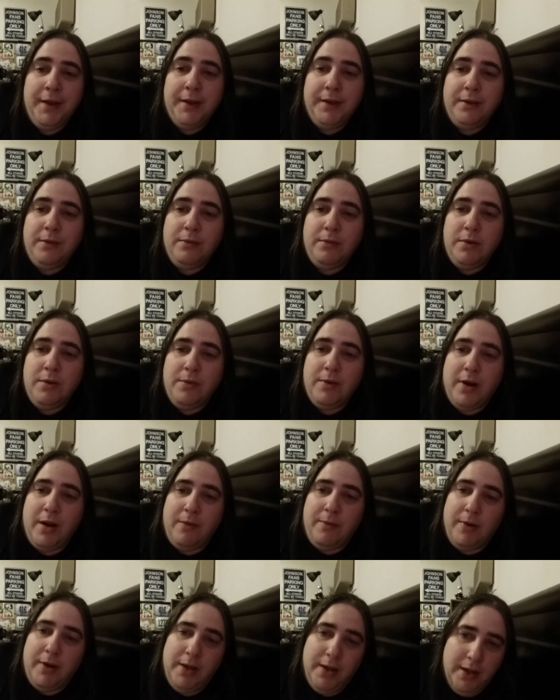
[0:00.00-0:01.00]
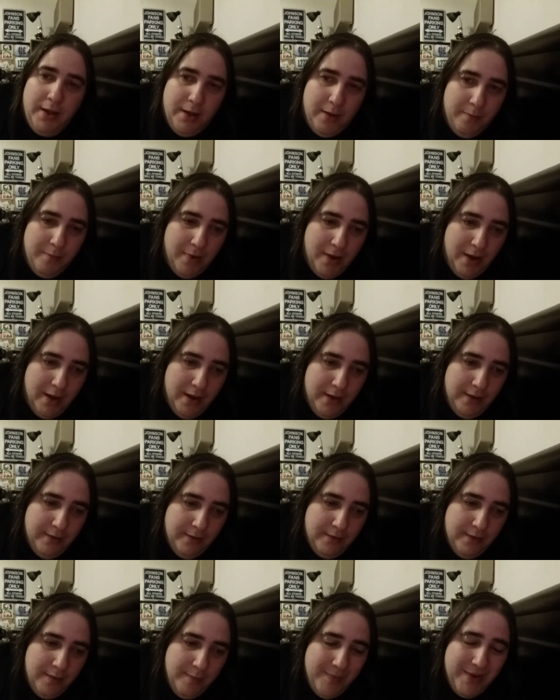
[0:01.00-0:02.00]
I don't know when I want to hit it by.
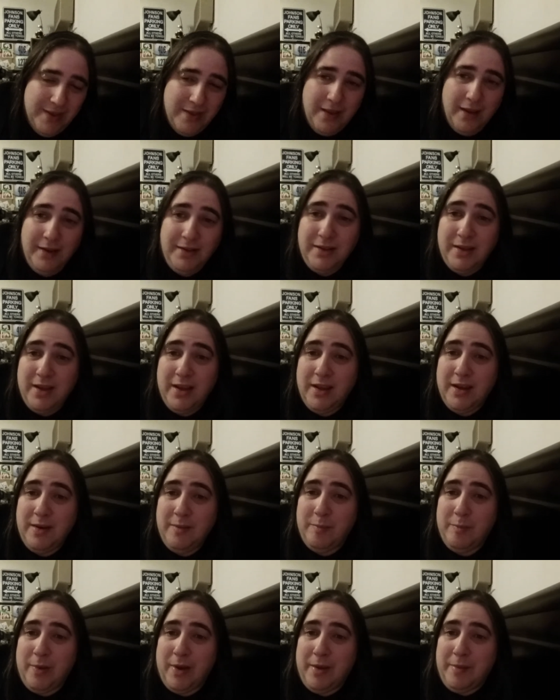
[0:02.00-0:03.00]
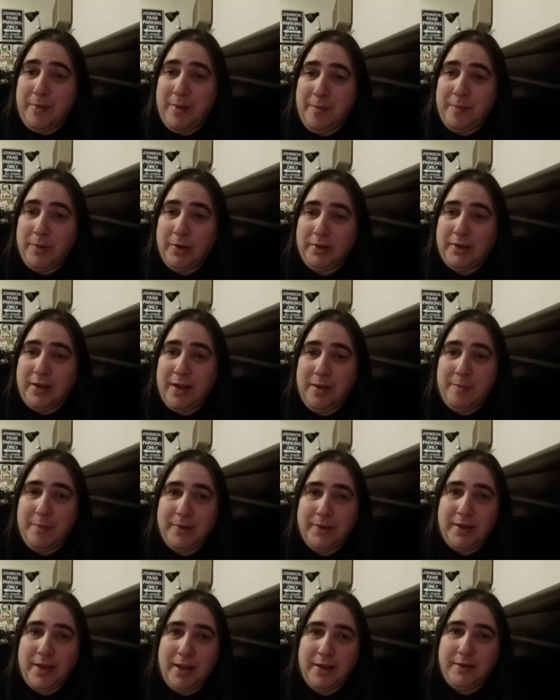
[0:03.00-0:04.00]
It'd be nice to hit it by my birthday,
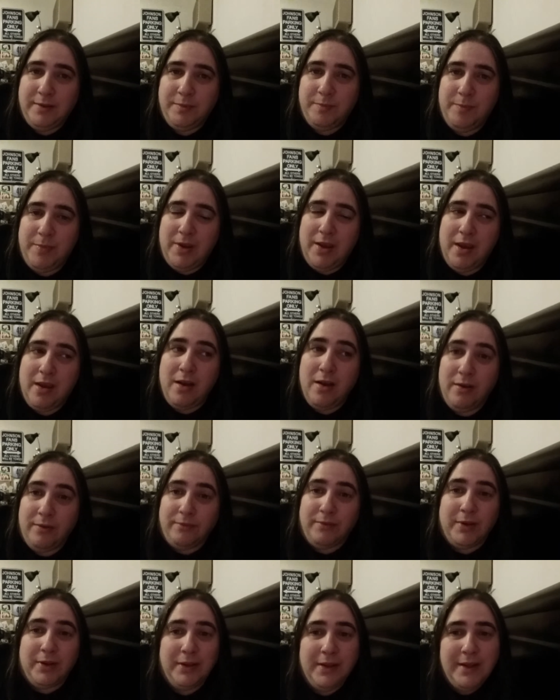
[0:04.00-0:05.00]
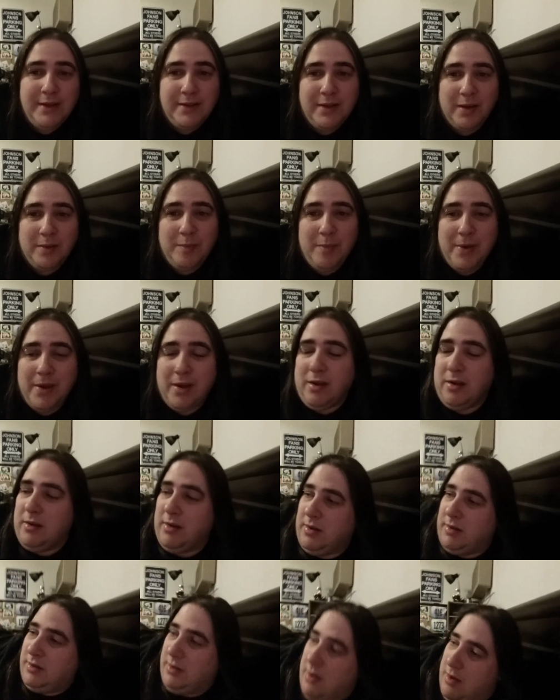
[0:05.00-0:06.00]
but that's being unrealistic
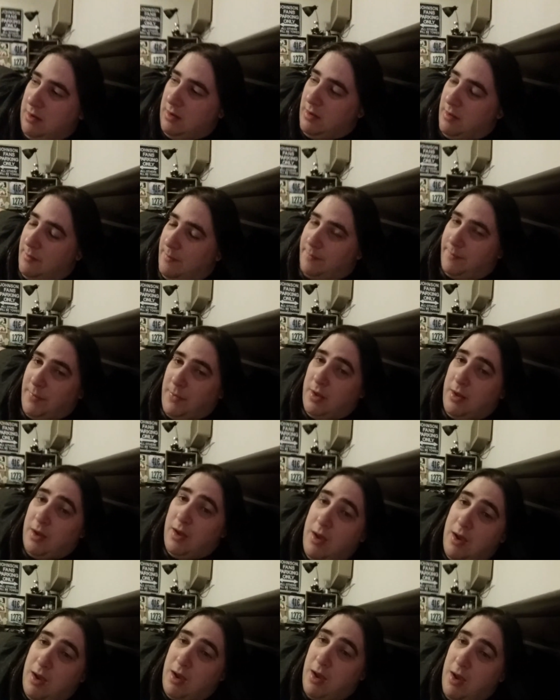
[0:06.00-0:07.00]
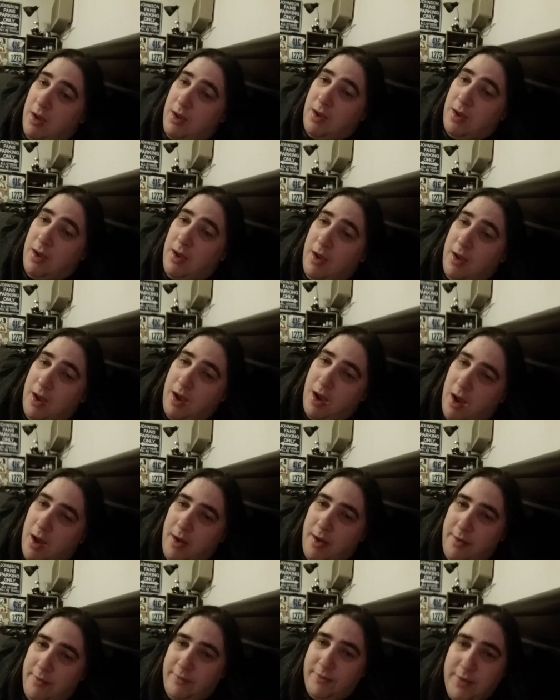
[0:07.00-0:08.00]
because um
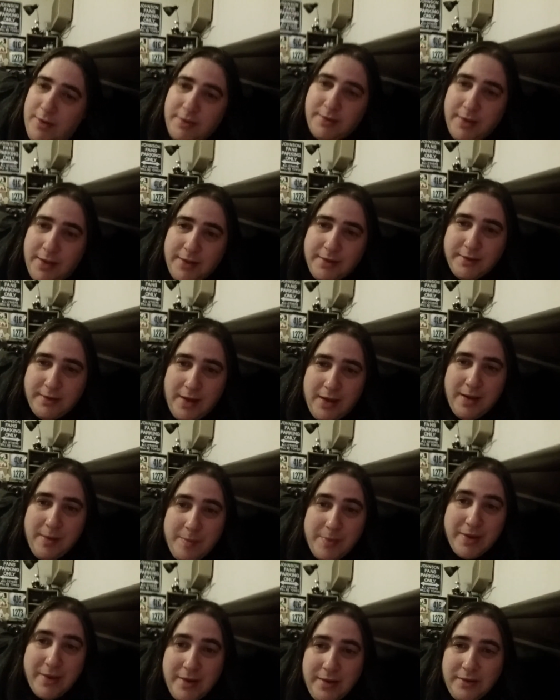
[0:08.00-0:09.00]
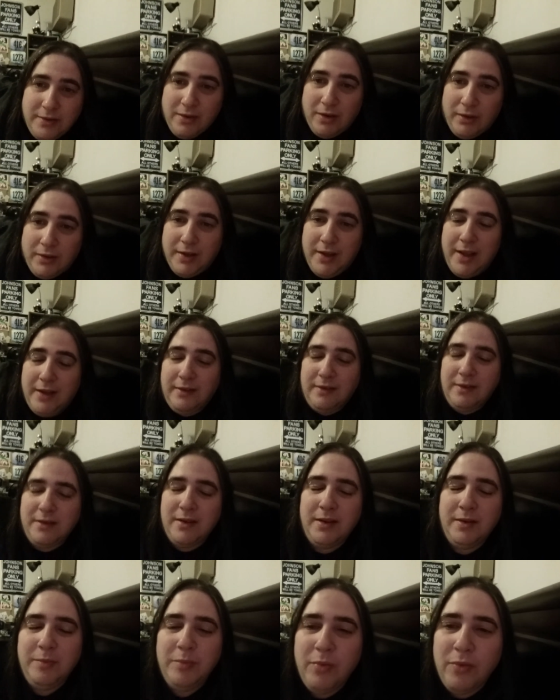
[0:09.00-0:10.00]
obviously it's taken me this long to get to
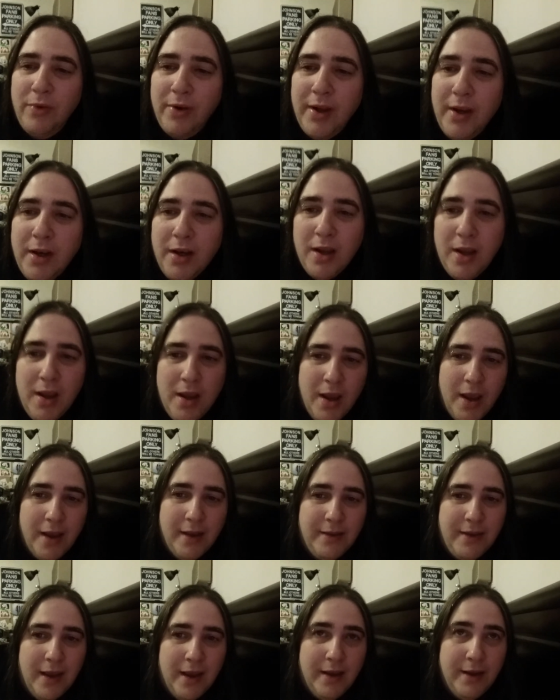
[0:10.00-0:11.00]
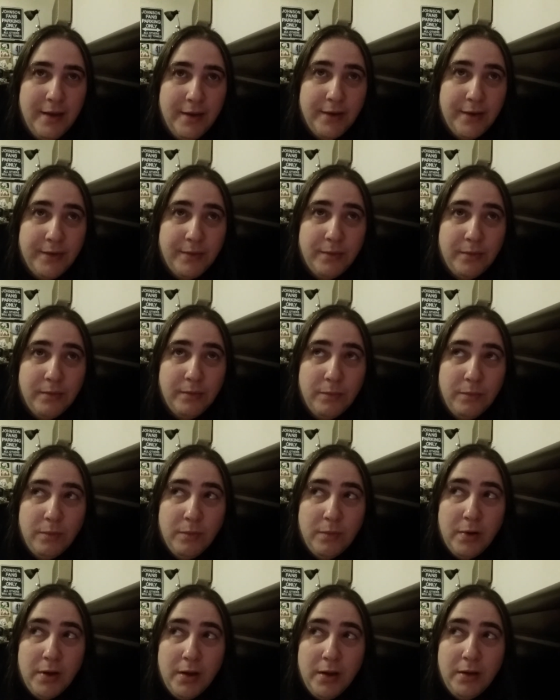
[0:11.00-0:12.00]
this point and that is
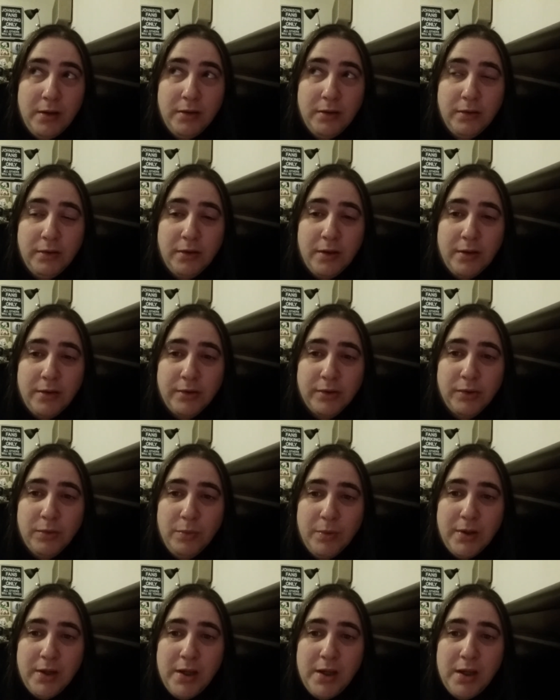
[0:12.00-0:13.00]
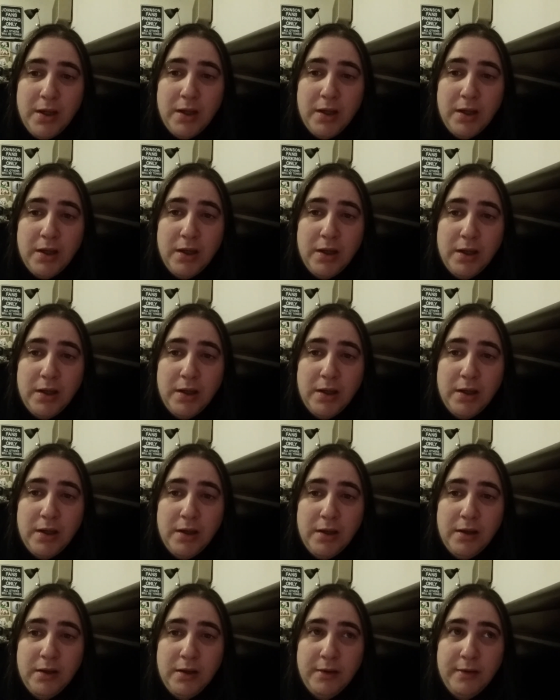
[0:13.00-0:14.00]
what another
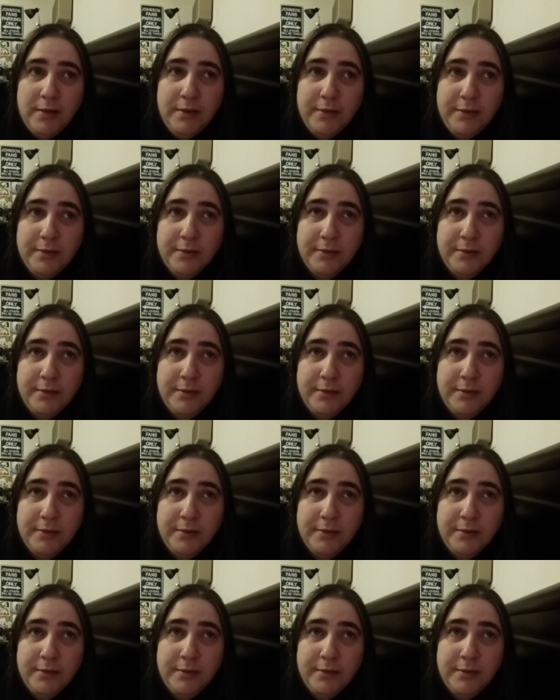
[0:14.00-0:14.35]
20